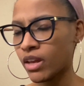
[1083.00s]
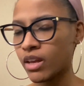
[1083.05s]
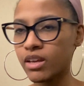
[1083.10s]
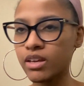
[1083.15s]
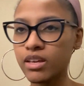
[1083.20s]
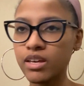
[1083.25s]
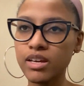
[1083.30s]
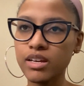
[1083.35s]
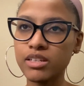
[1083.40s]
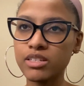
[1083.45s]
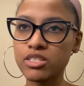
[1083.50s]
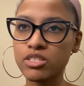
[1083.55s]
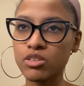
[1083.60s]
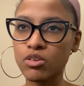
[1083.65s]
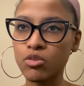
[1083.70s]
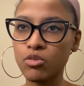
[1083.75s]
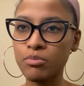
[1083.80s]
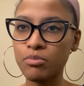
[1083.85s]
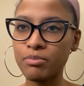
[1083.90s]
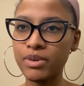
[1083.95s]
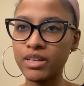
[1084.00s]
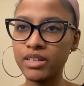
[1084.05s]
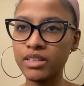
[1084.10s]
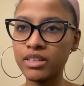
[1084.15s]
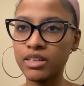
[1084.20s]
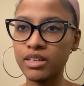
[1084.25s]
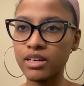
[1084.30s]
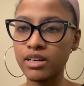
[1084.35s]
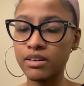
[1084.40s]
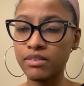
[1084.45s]
yeah, so
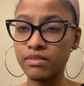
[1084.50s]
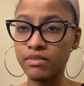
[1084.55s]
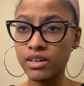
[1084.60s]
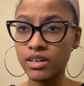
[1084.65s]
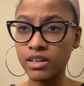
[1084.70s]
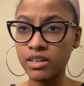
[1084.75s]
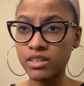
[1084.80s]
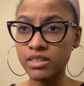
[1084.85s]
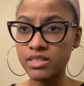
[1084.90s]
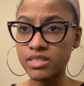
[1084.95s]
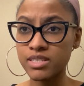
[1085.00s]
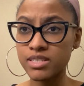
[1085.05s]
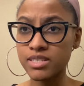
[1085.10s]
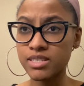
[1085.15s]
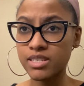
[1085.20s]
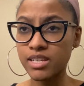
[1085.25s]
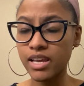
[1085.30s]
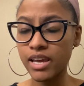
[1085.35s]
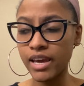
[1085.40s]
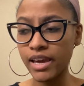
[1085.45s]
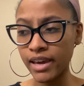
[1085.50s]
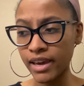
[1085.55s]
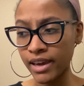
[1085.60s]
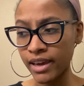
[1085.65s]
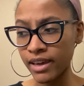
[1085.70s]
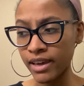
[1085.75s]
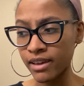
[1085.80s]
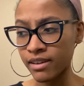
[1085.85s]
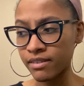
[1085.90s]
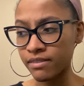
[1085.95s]
many of us
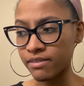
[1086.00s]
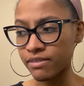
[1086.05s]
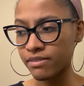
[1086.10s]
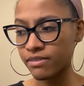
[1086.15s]
have